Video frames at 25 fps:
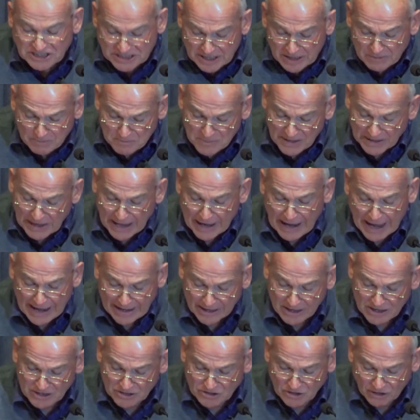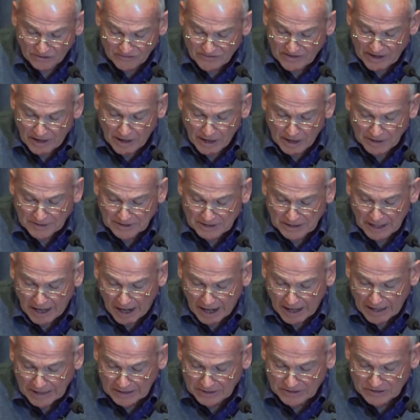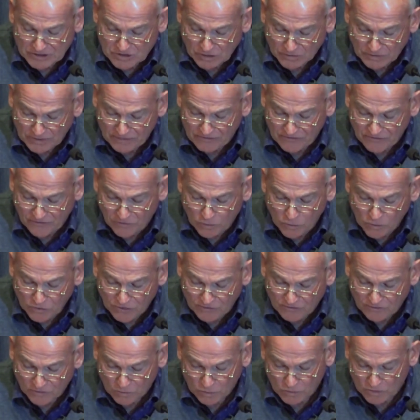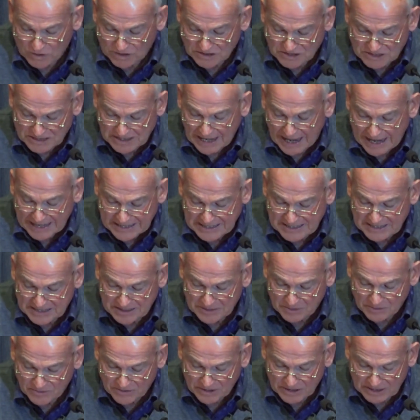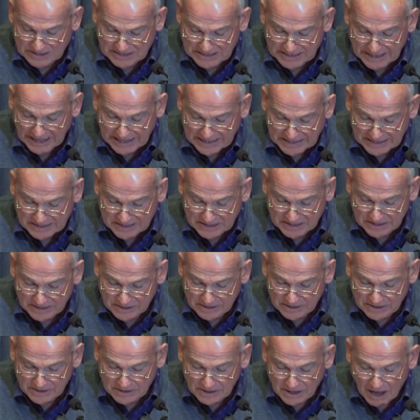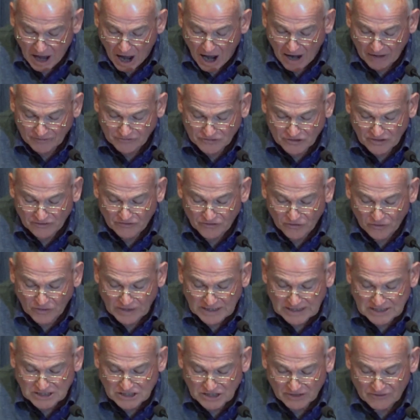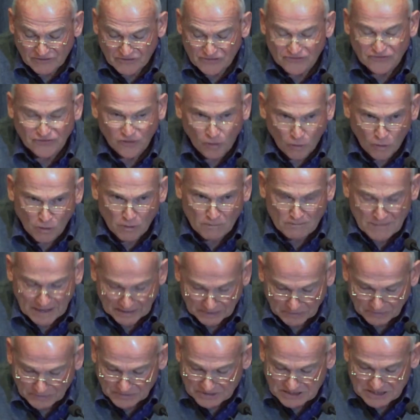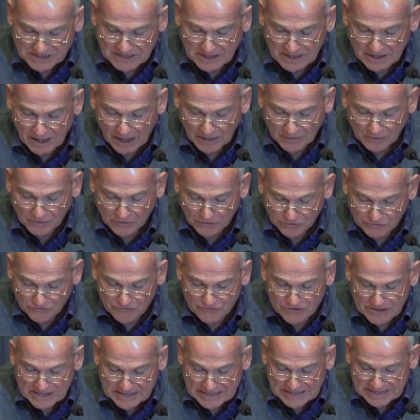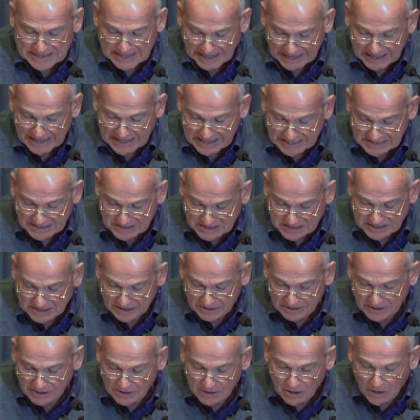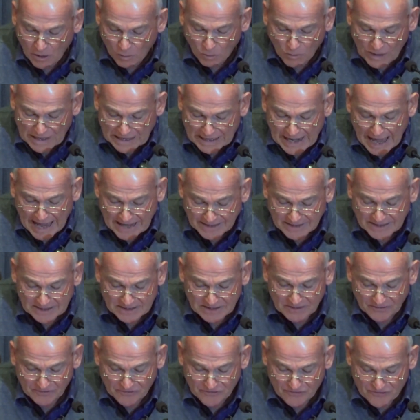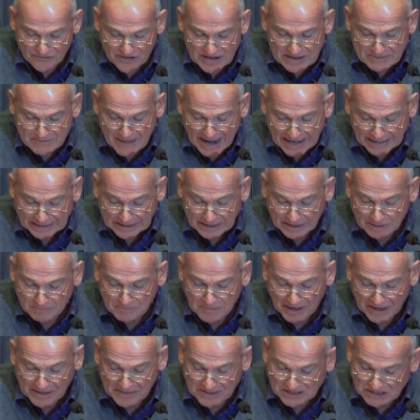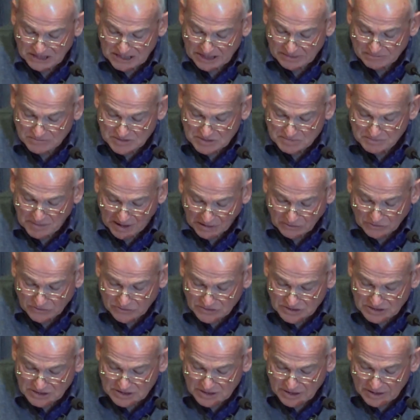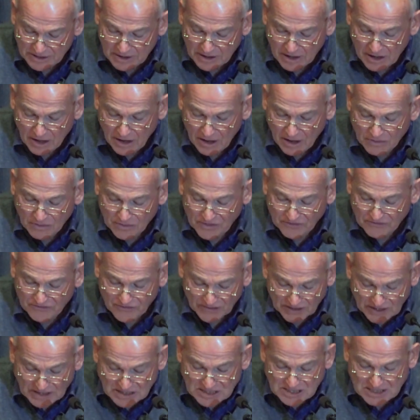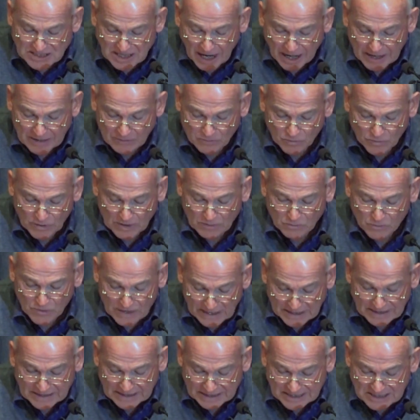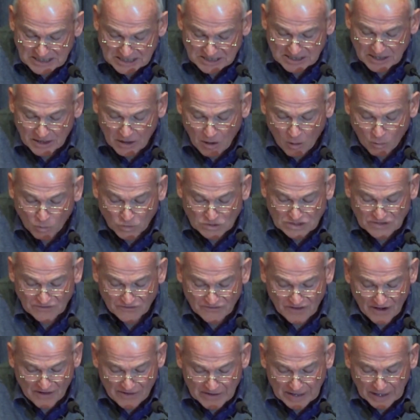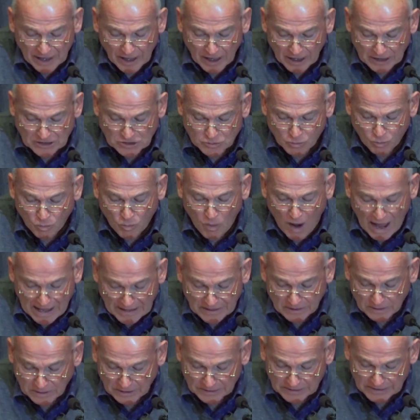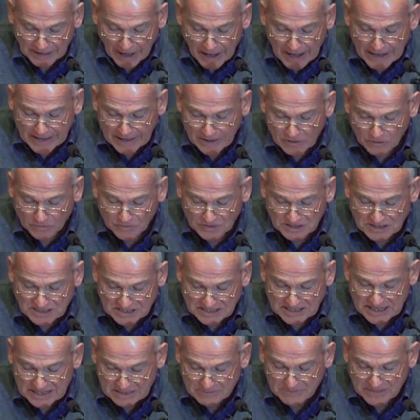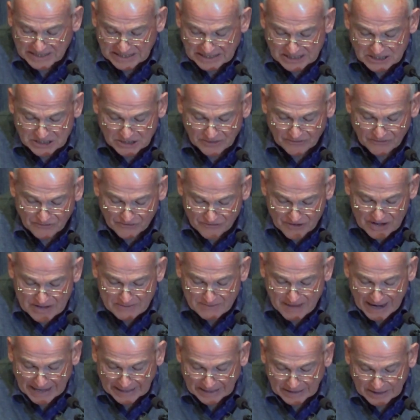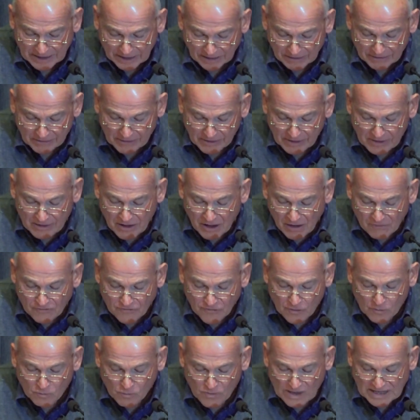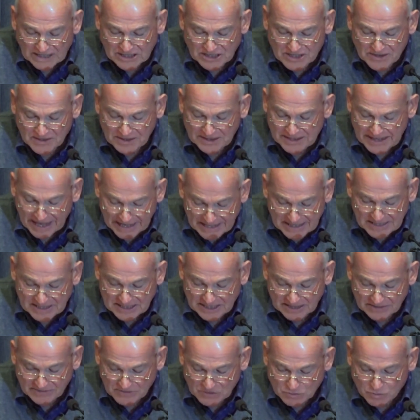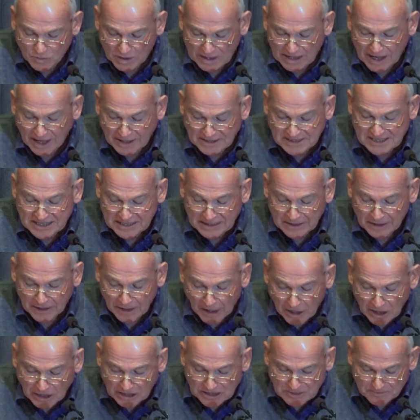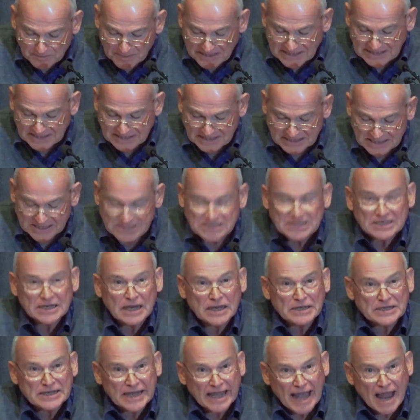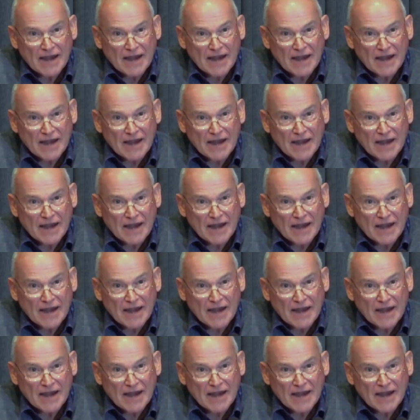ship anchored off Garden Island on the 4th of August 1838. After a voyage of 4 months and 3 days, we landed at Fremantle by the ship's boats. The first sight we witnessed was a very large whale lying on the sea beach at Fremantle, from which the natives were cutting large pieces and